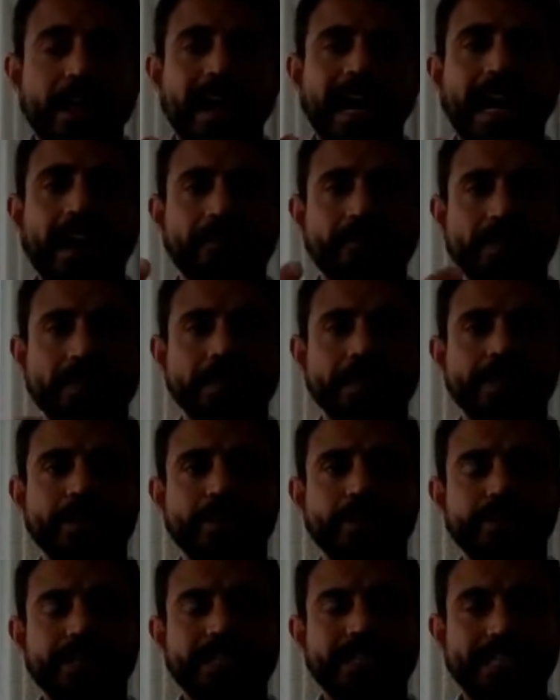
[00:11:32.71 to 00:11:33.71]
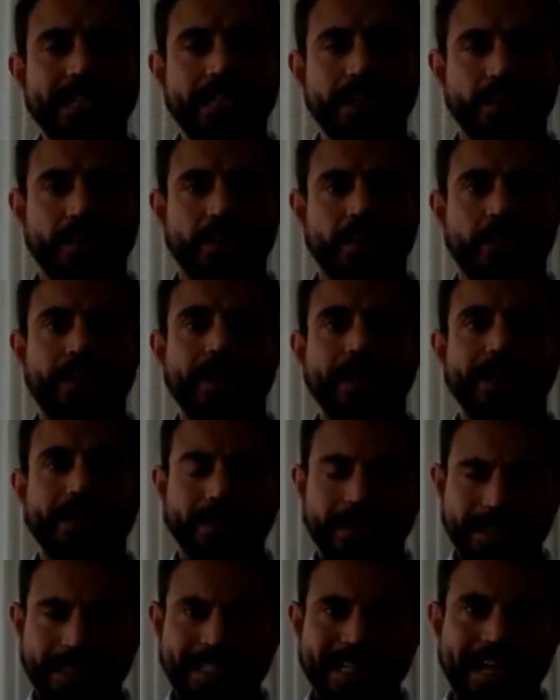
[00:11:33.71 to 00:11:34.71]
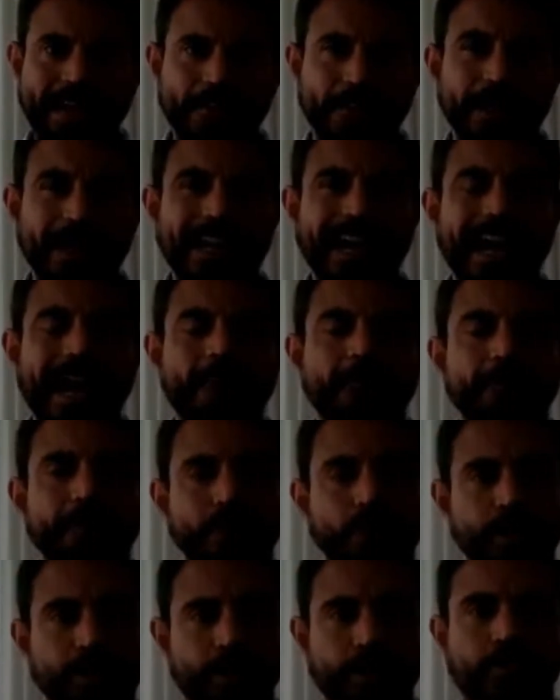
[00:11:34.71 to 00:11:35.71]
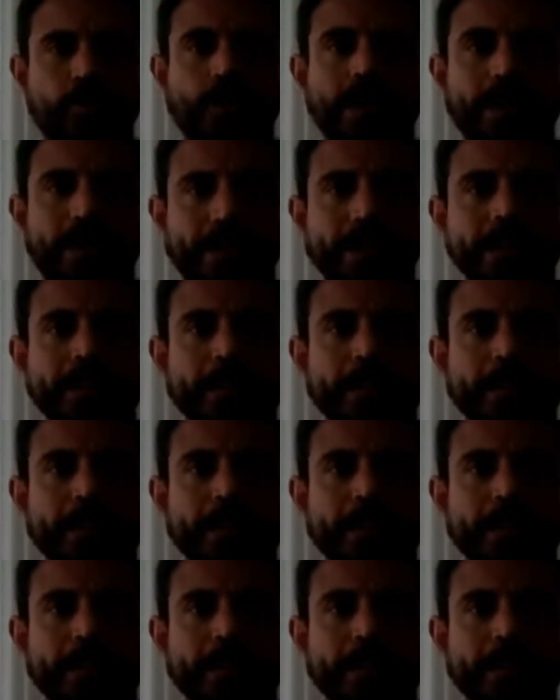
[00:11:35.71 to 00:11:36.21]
obviously you're deteriorating. The same thing happens with your brain.